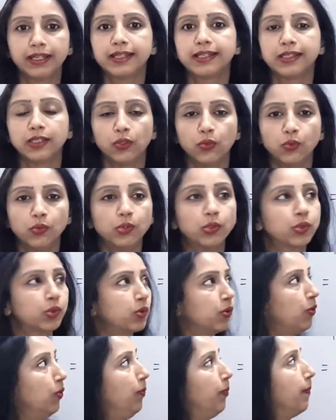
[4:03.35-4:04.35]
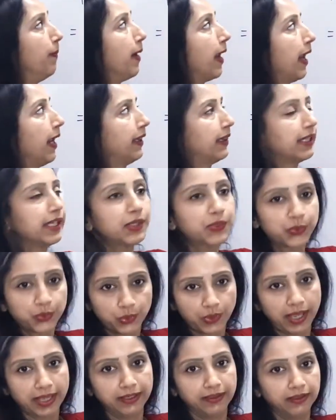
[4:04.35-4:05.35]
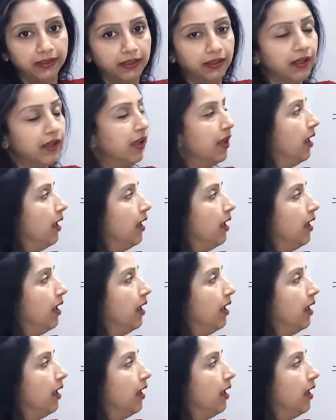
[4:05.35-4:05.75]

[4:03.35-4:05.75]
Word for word: is used to make this triangle.